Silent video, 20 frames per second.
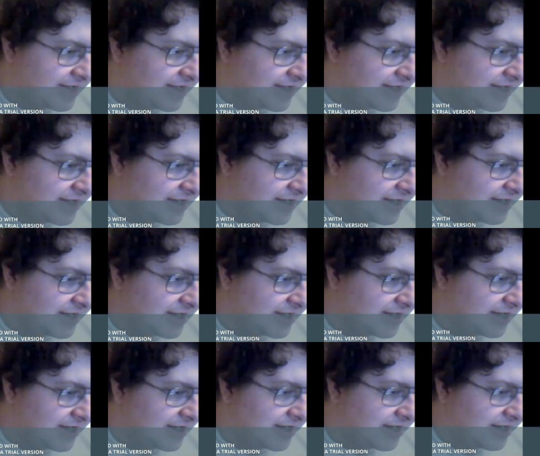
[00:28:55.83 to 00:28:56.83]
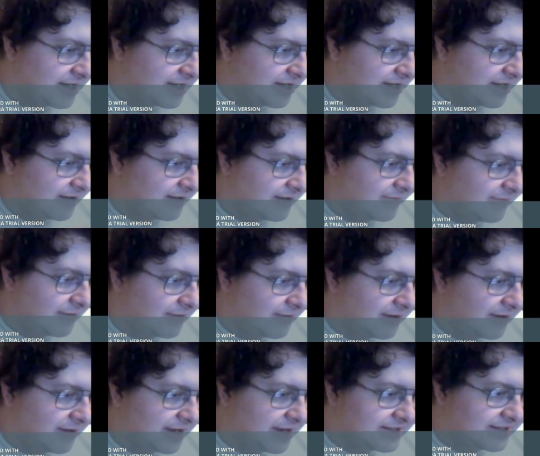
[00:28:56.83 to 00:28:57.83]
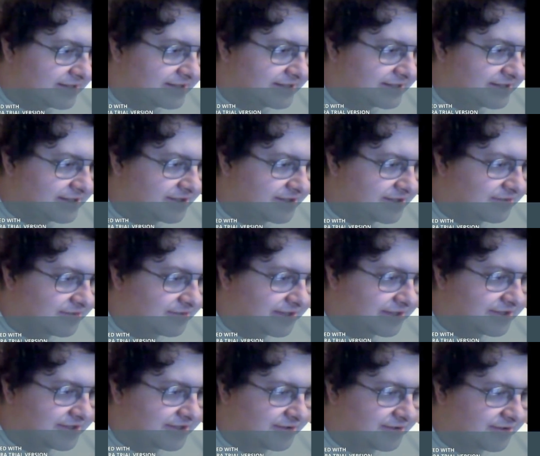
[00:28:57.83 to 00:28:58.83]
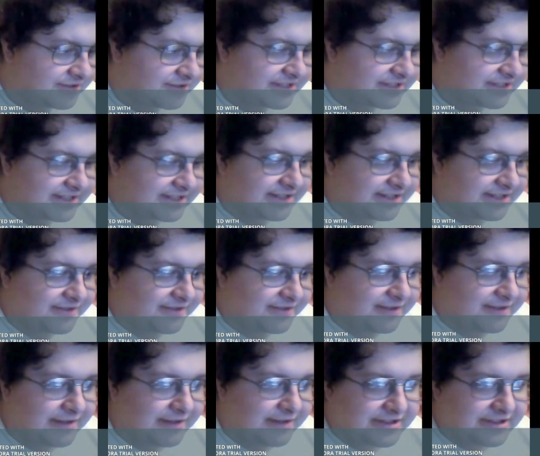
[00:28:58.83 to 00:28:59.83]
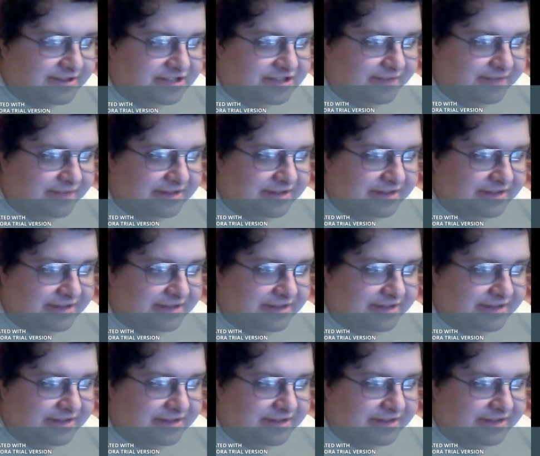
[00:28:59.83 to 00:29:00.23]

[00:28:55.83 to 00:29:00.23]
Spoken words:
with a total of 63. Wow, the Japanese are just really weird with that.